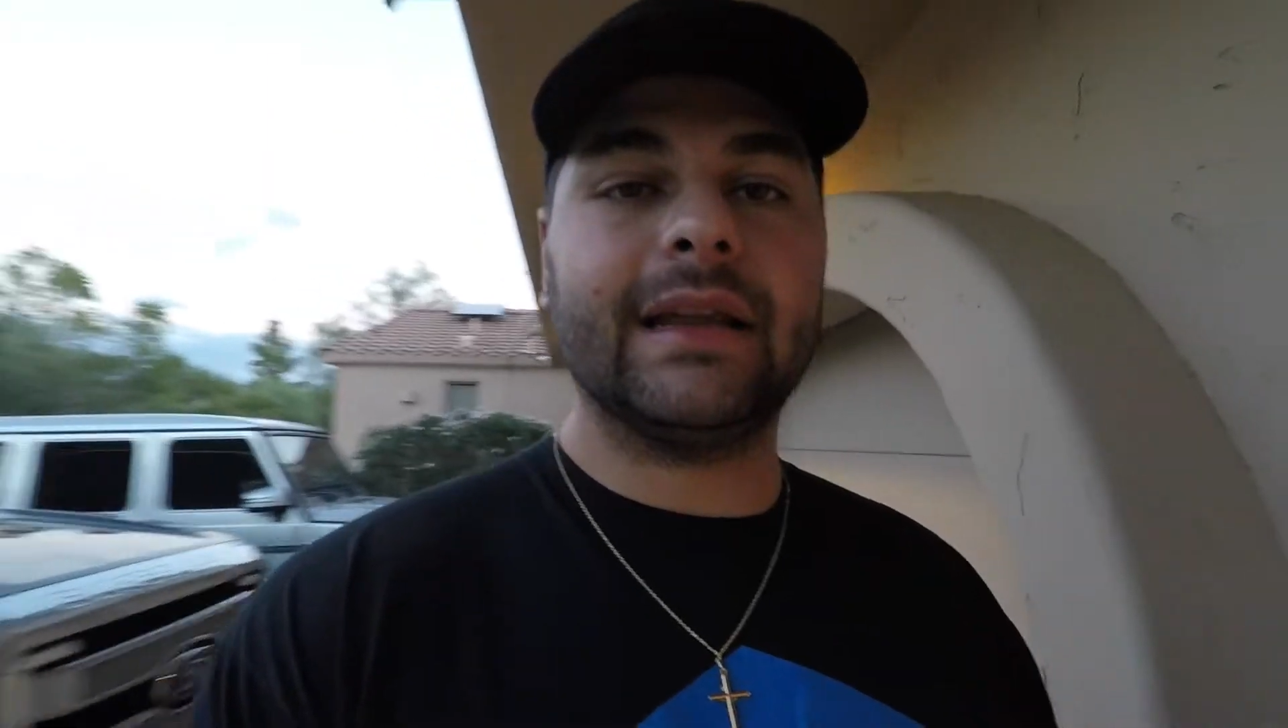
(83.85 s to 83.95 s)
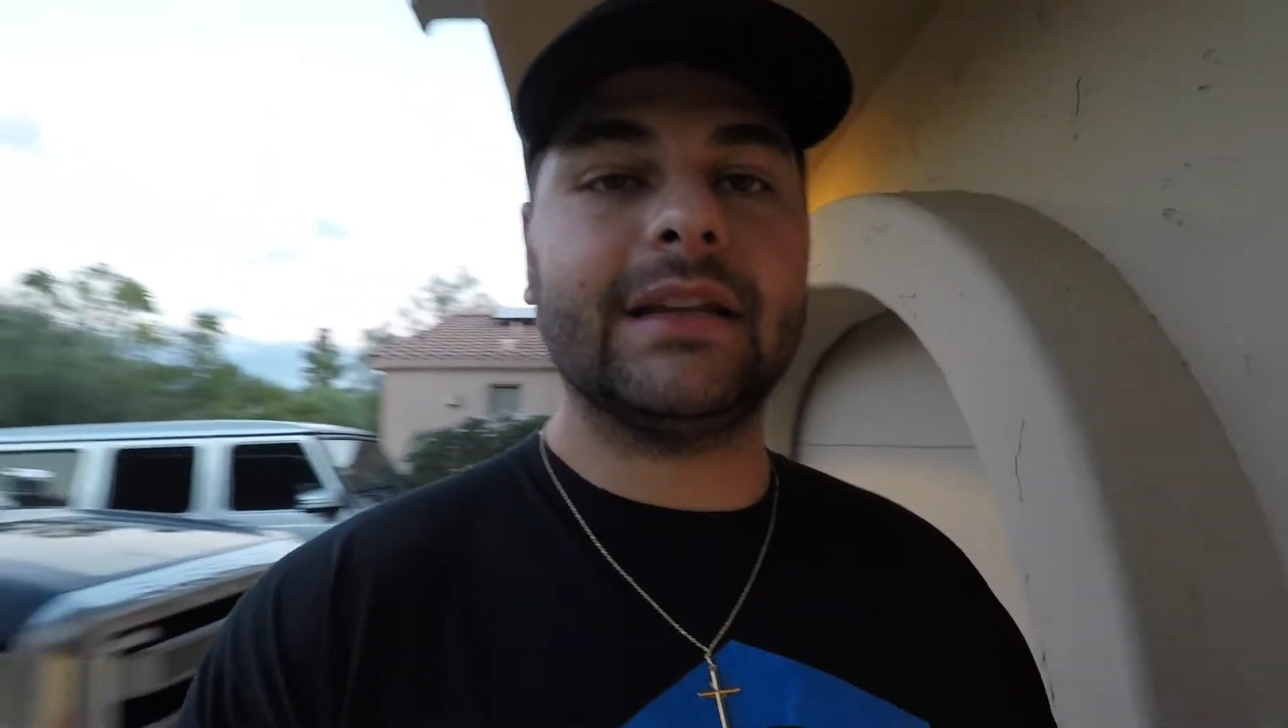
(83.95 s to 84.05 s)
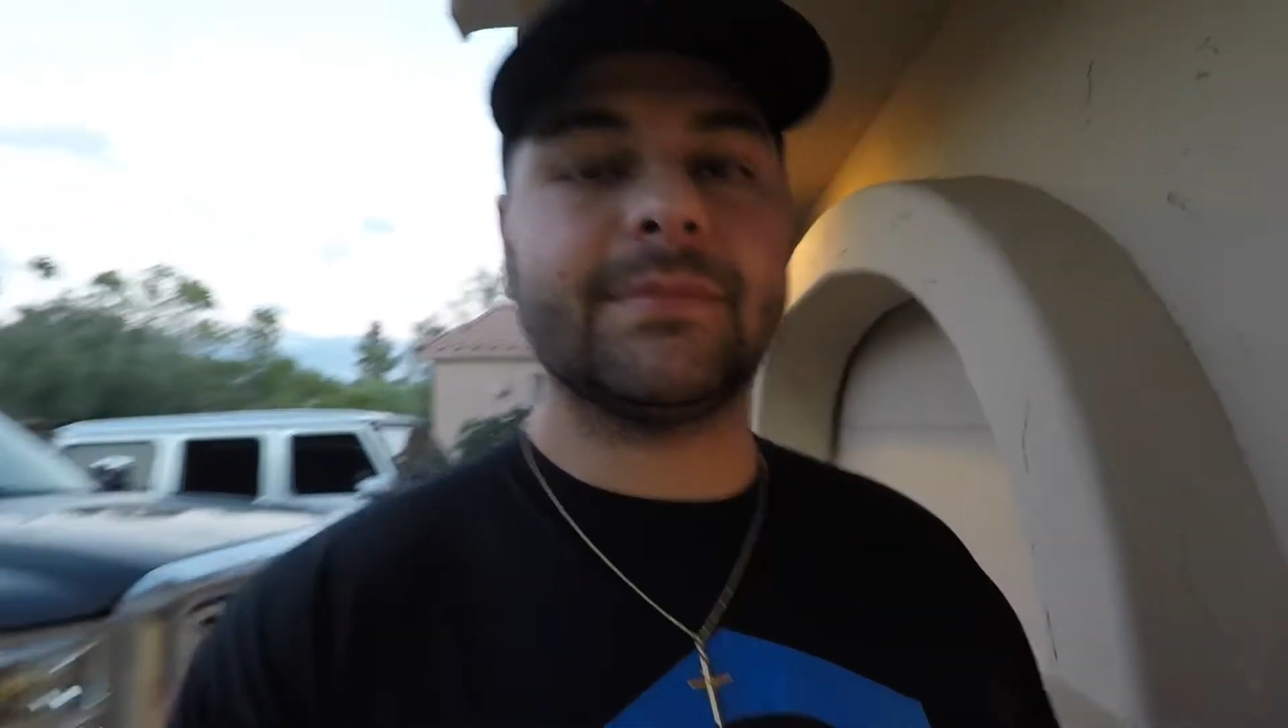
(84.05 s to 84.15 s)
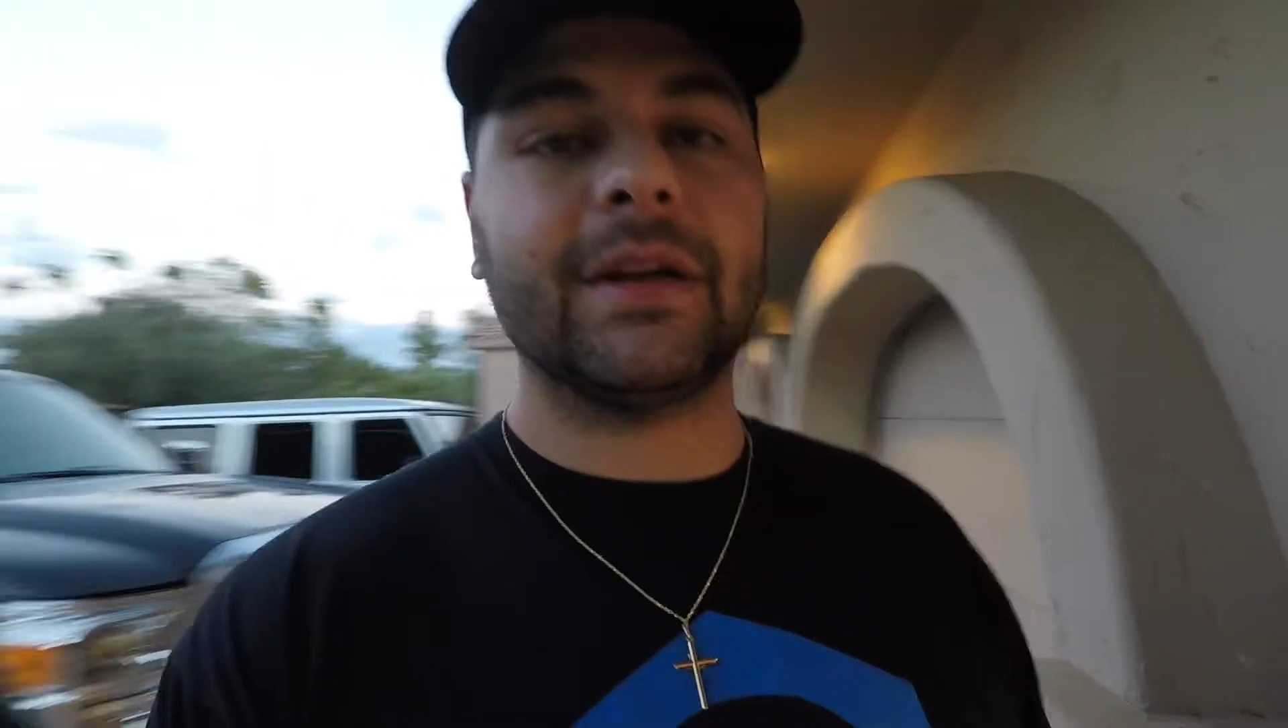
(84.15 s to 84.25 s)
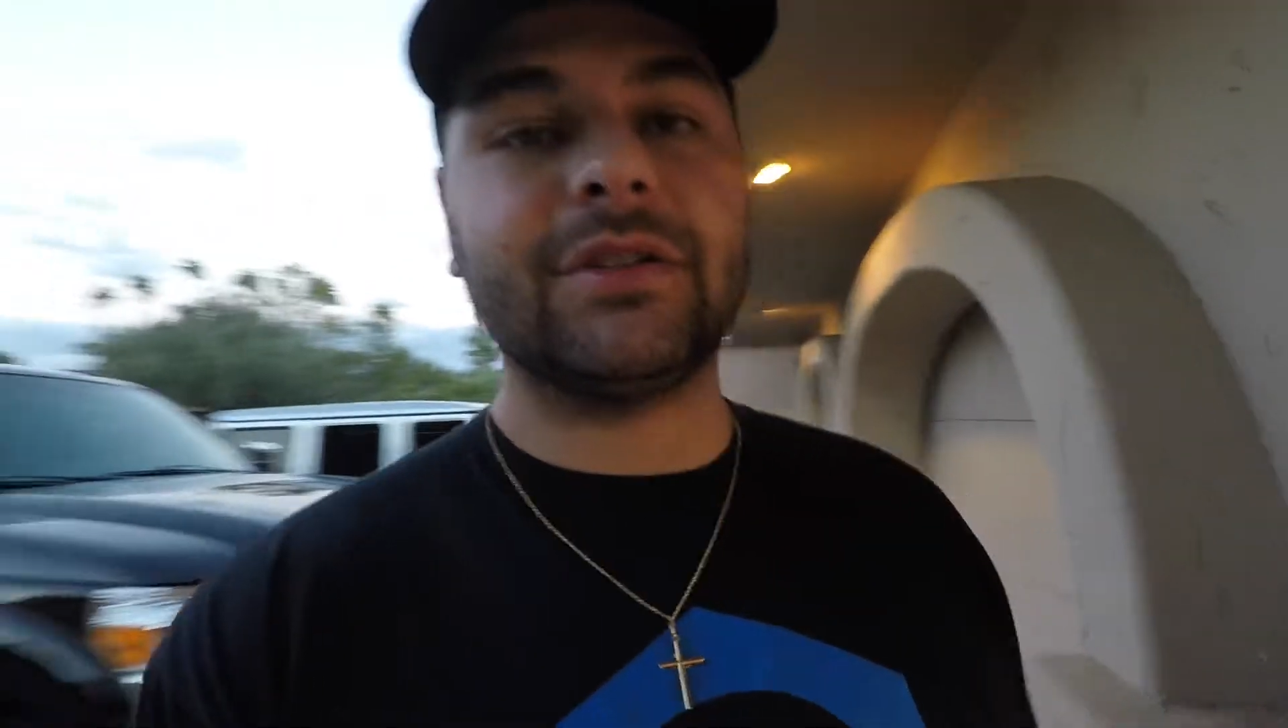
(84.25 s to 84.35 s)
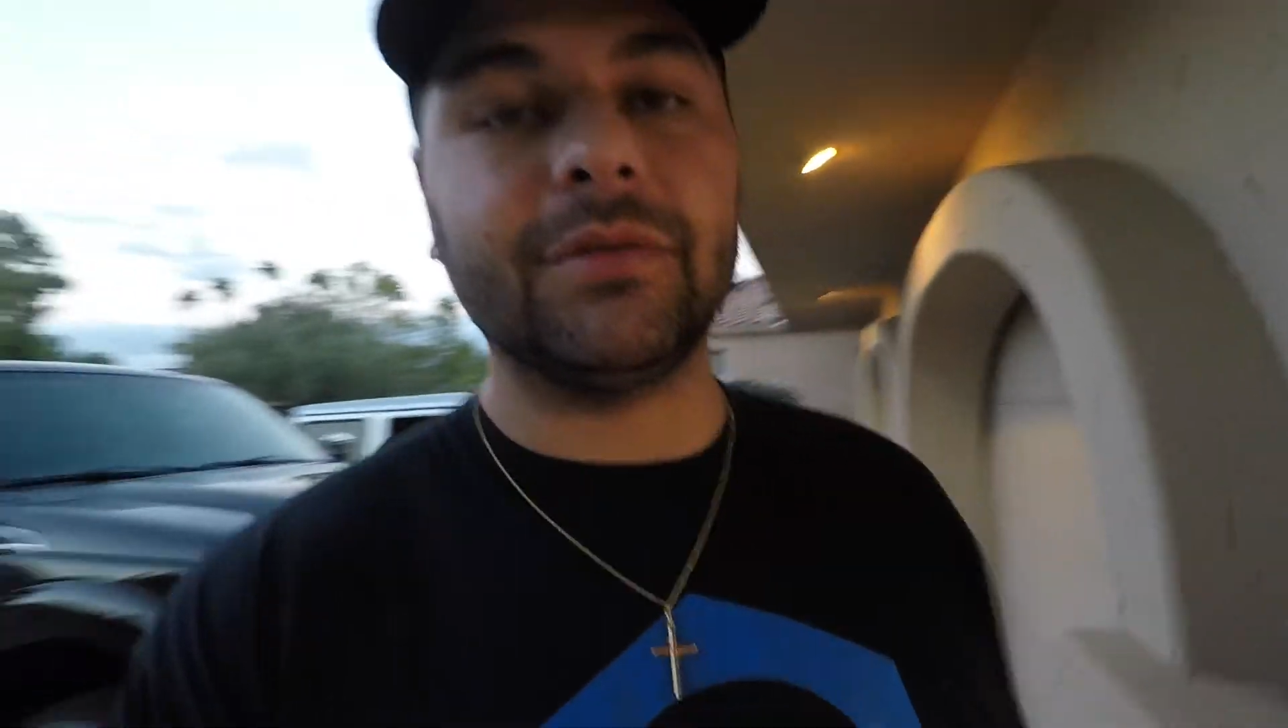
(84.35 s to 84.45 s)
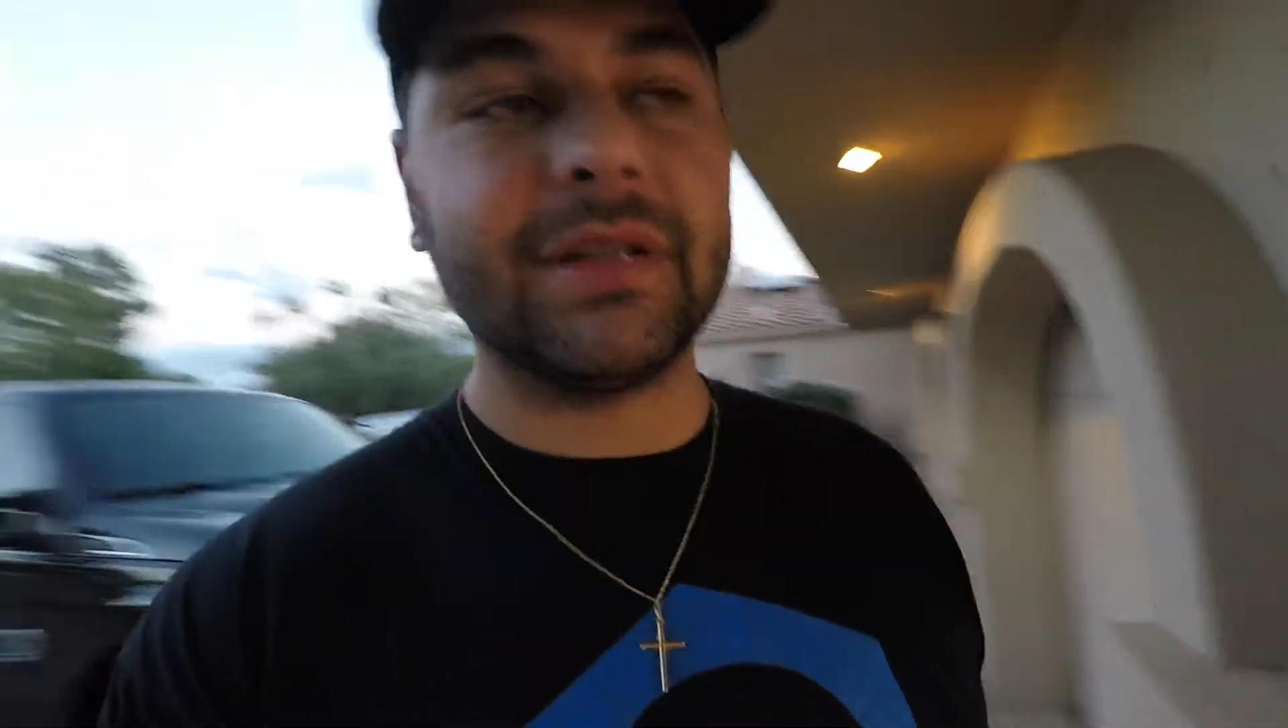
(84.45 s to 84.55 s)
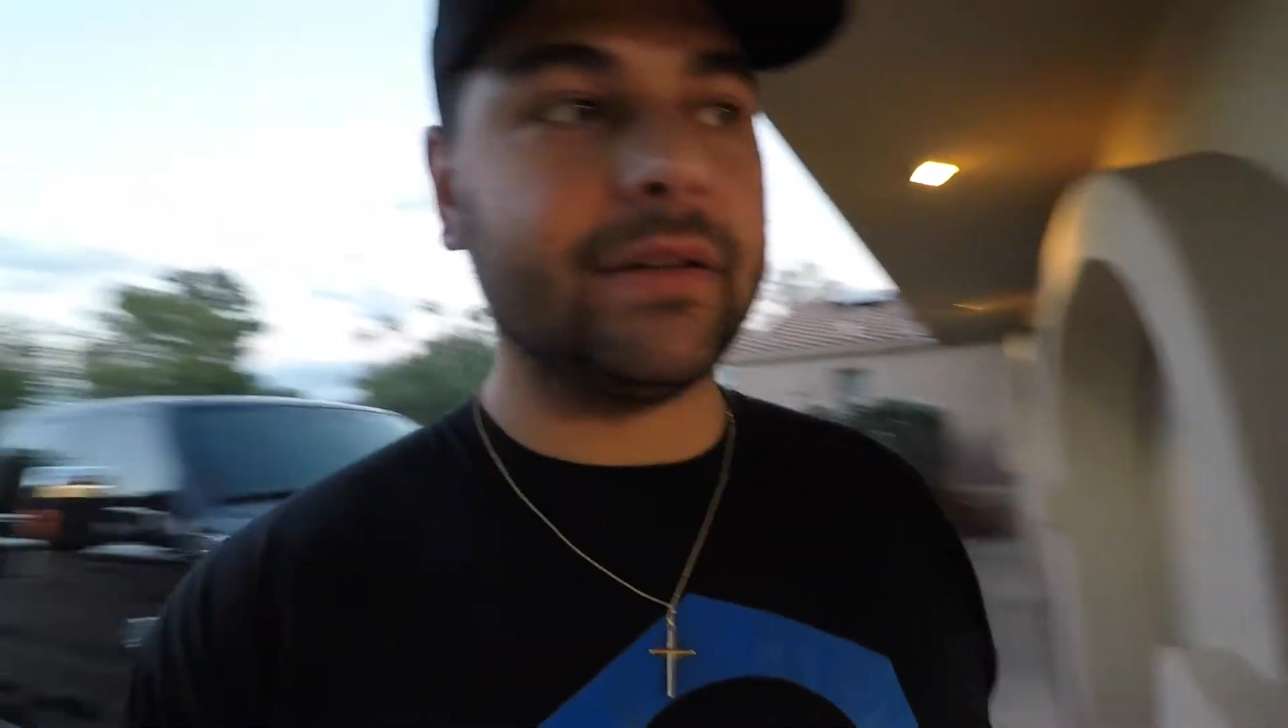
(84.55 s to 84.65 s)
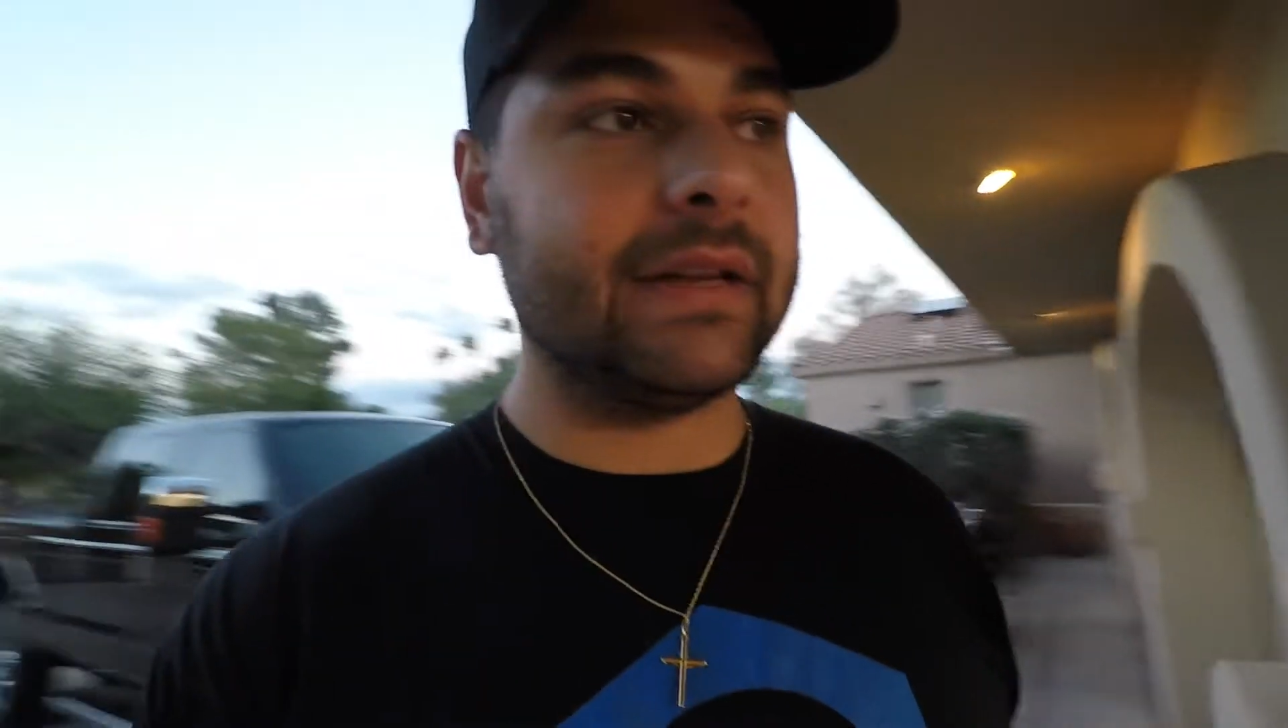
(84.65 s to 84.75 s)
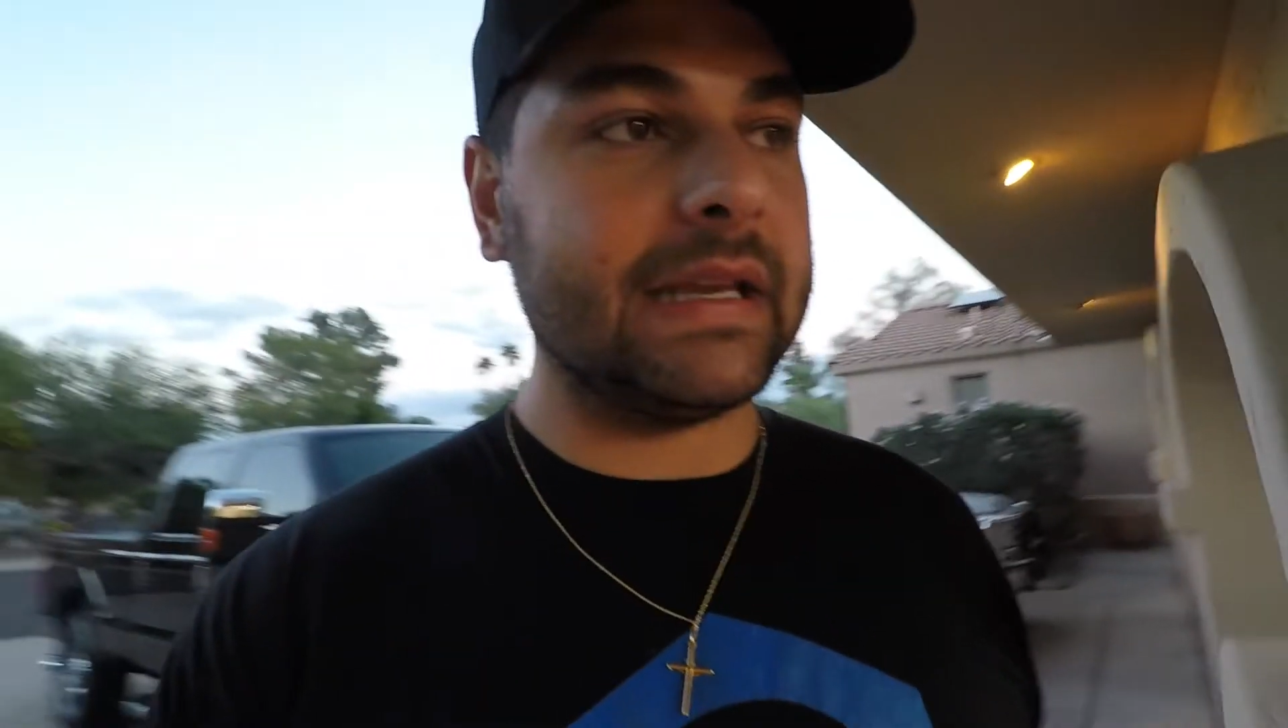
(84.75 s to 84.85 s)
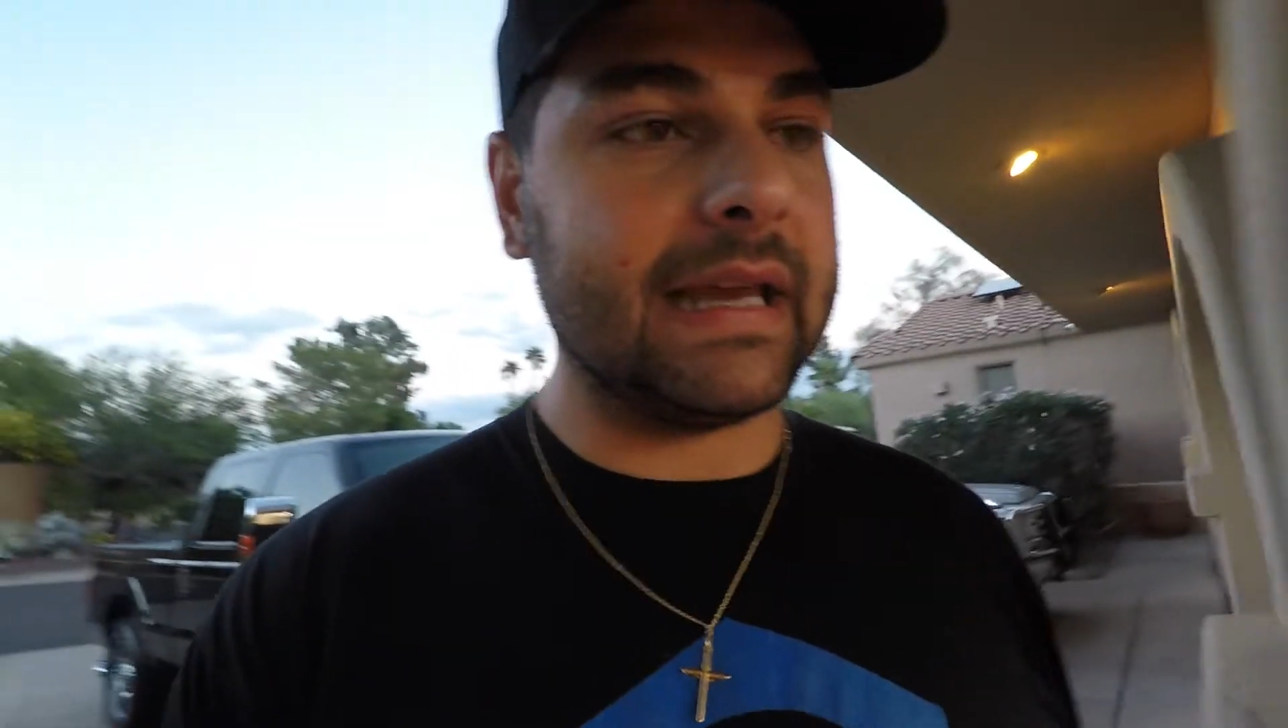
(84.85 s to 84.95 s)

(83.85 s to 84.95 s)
as much utility